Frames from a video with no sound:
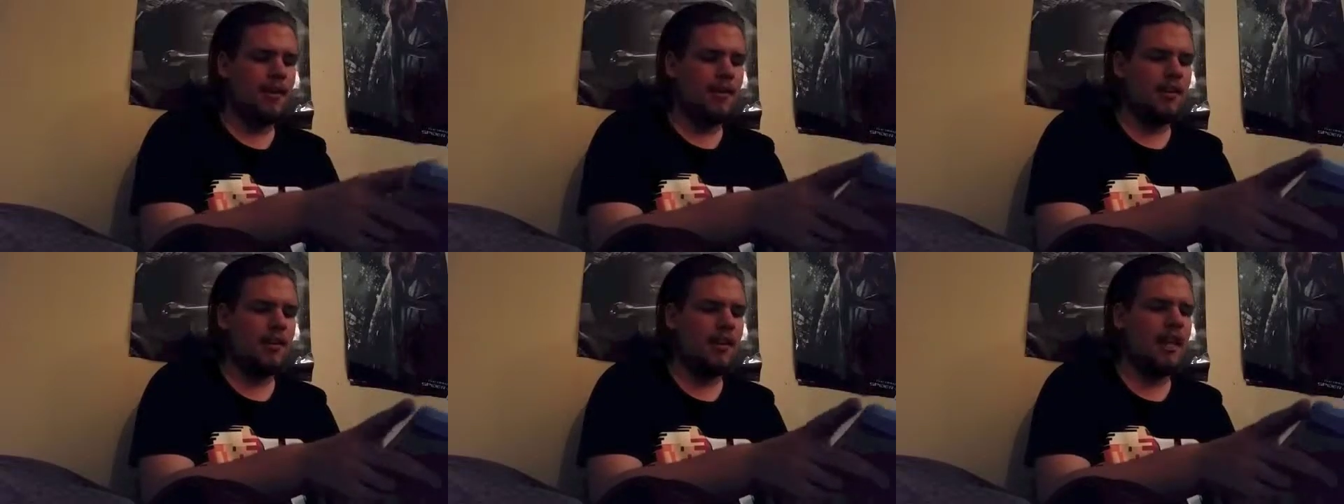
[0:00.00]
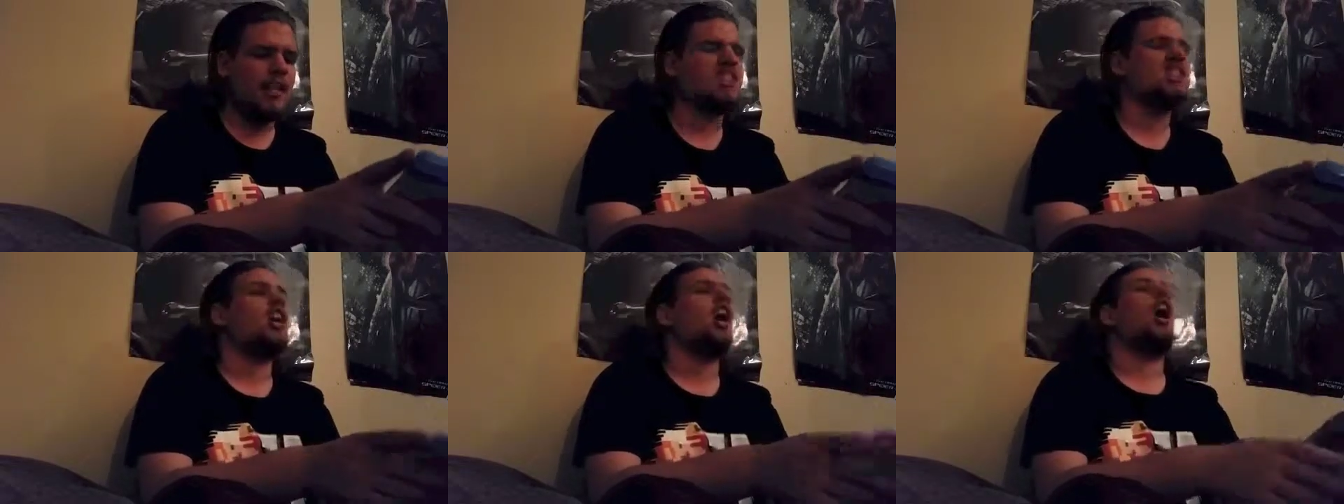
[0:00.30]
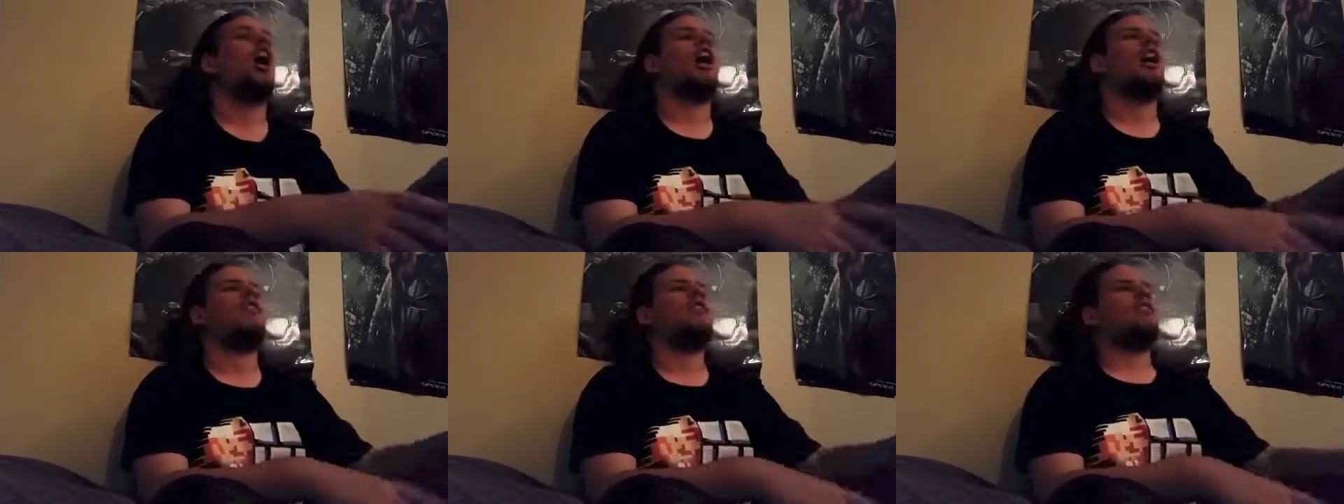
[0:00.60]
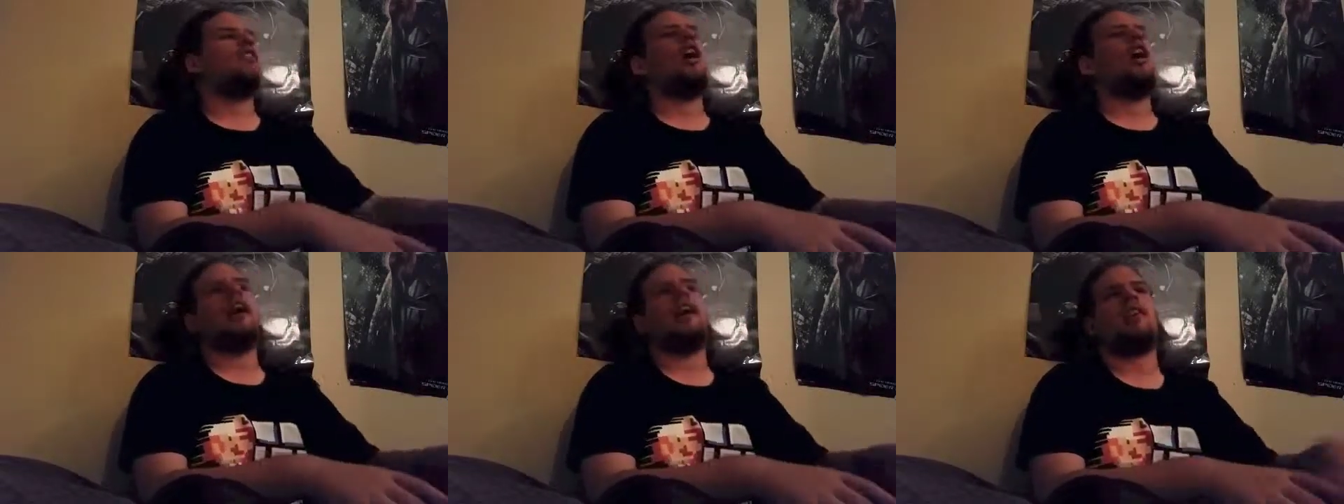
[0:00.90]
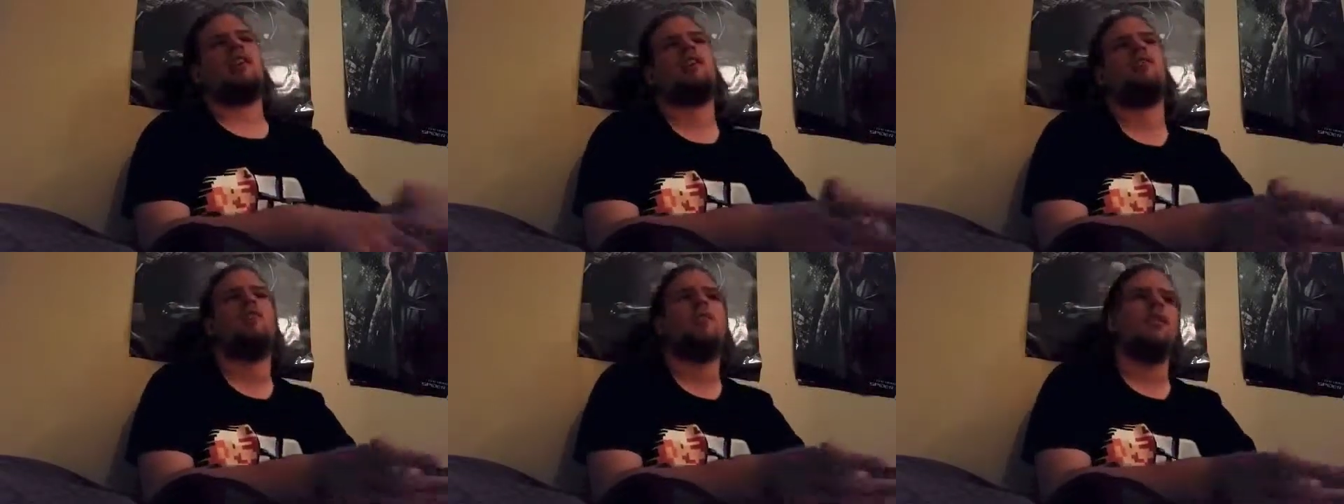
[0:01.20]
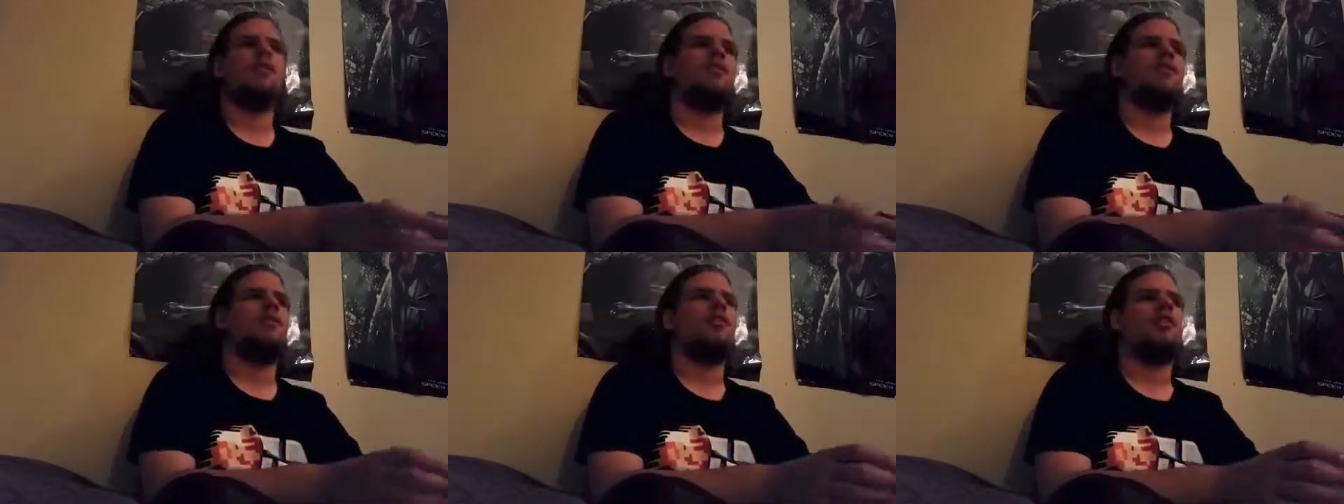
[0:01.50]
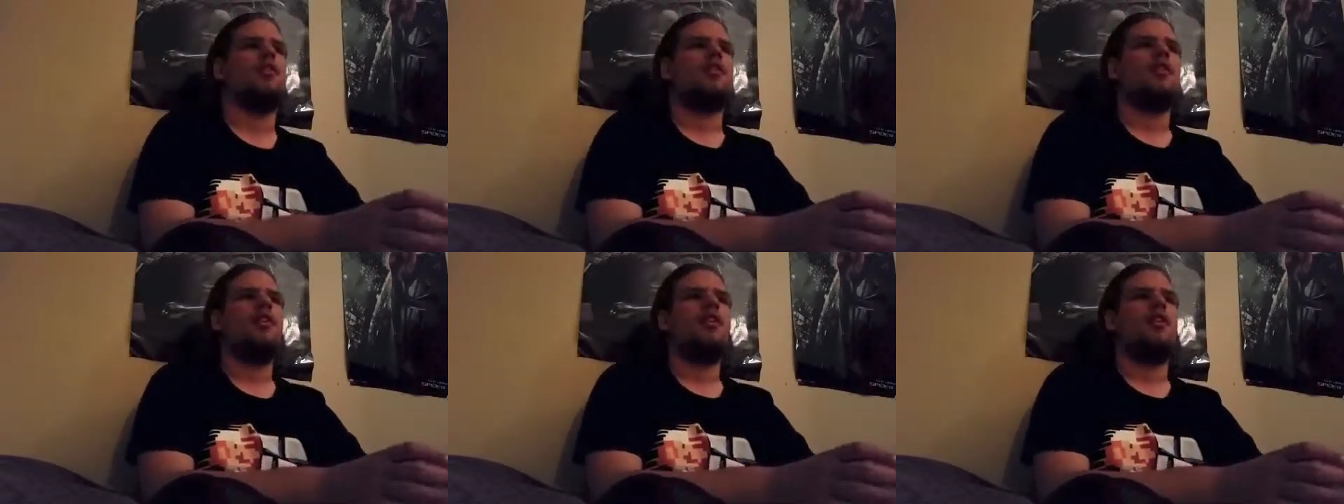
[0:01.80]
Now, it's kind of like with
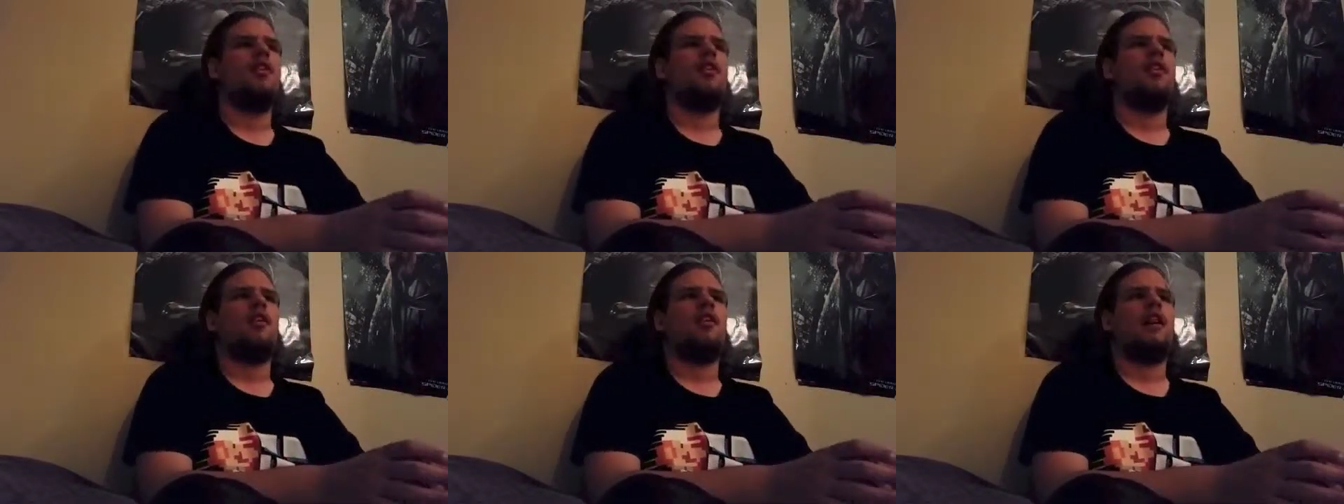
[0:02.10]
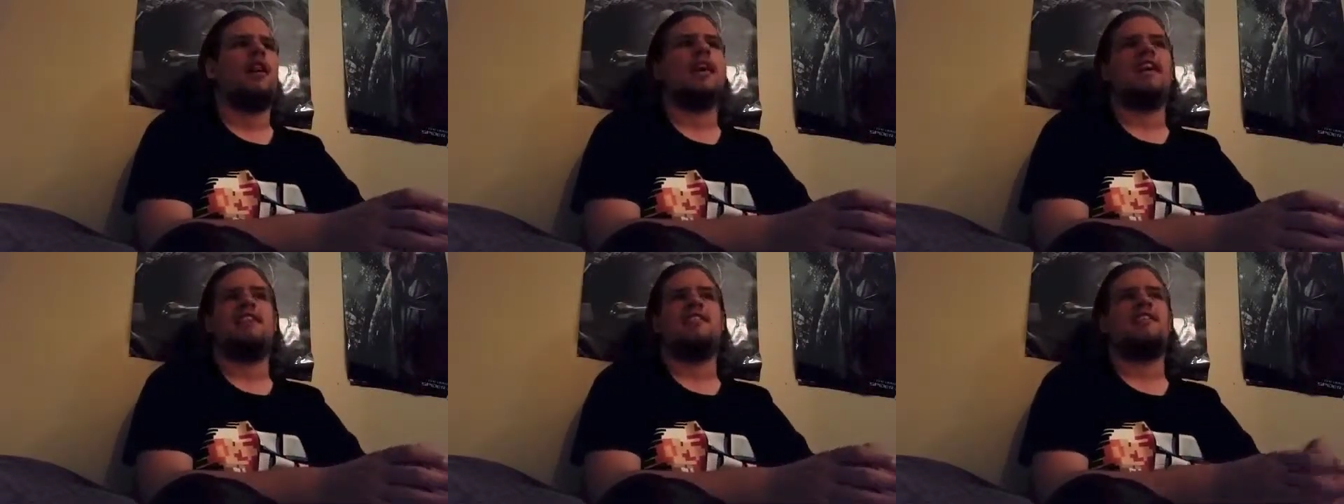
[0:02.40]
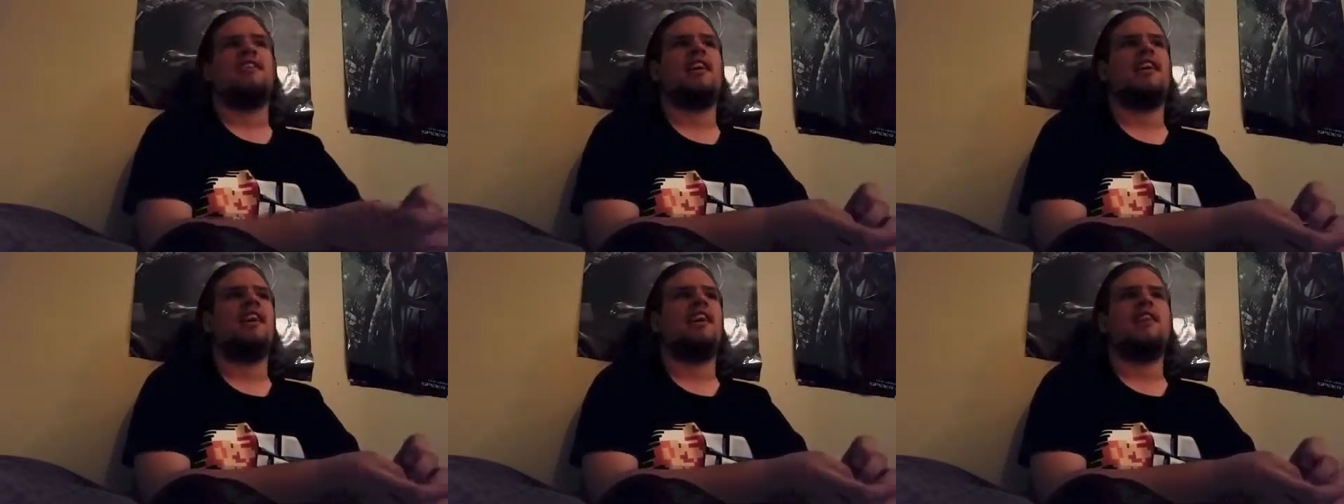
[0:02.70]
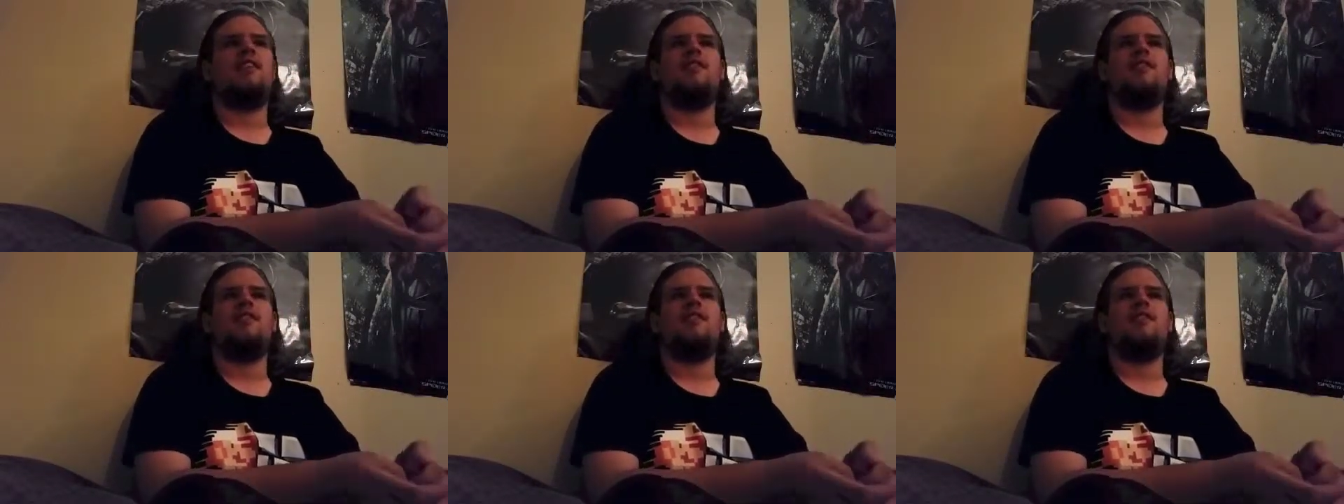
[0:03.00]
E.T.